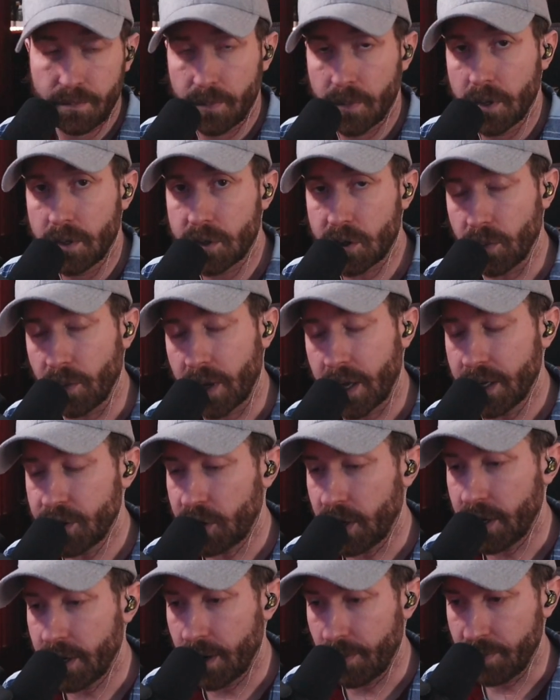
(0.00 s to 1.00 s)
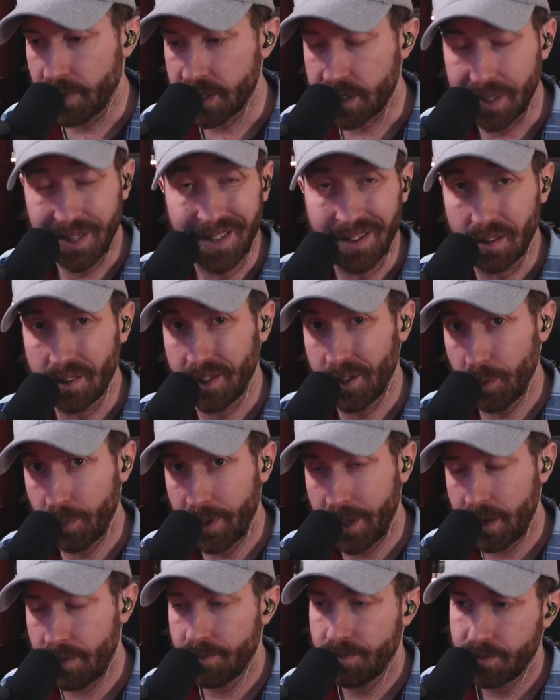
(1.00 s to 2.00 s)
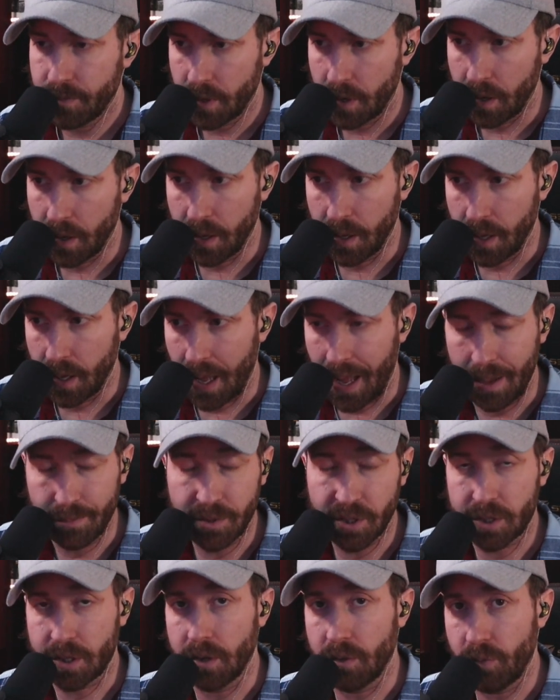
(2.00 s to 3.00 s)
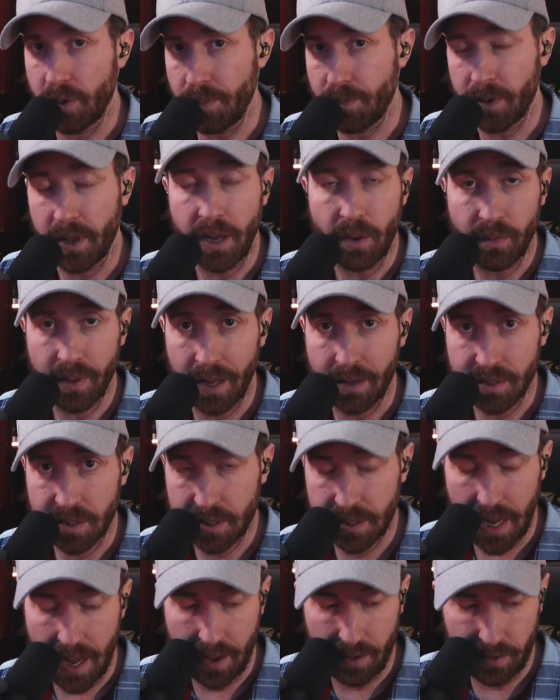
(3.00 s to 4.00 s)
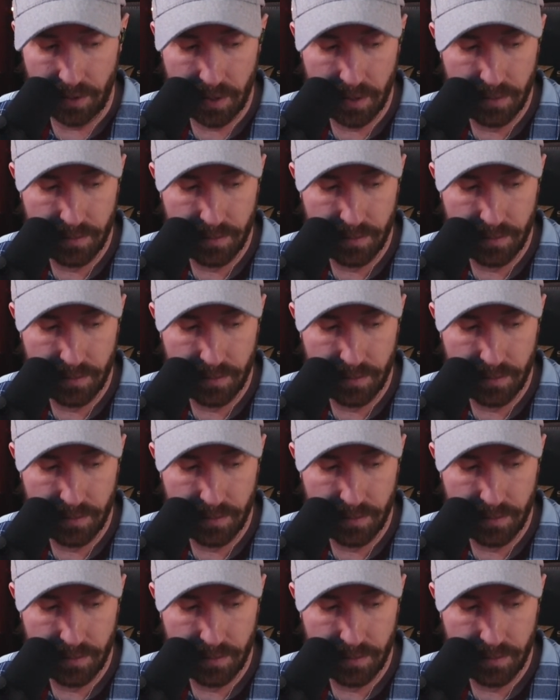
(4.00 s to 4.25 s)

So in case you ended up missing it a little bit, uh, I'm just going to replay it without sound.